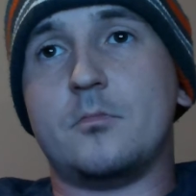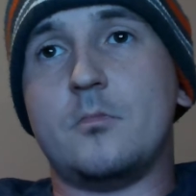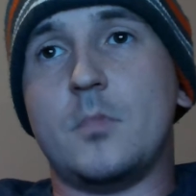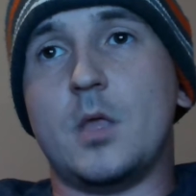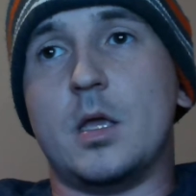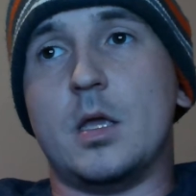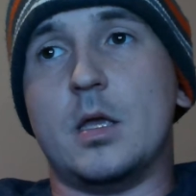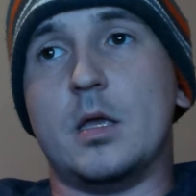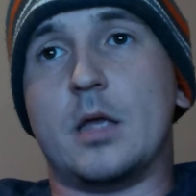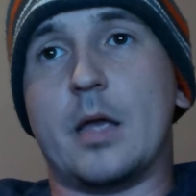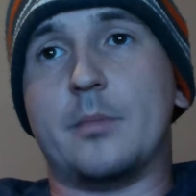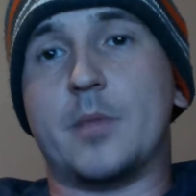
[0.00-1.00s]
he
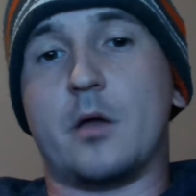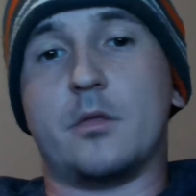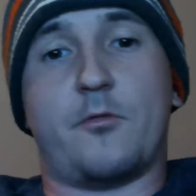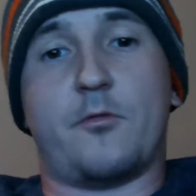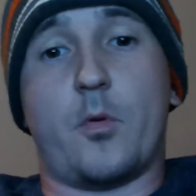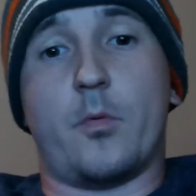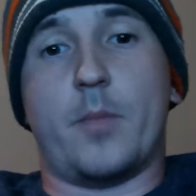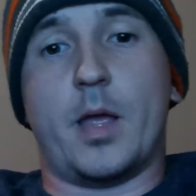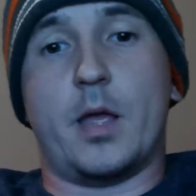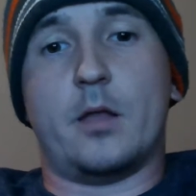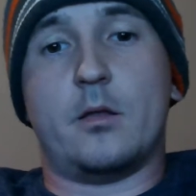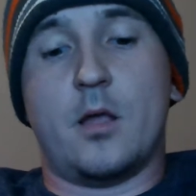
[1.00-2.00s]
came down in the form of
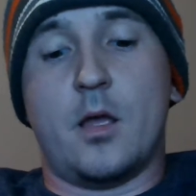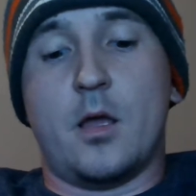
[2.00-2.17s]
man,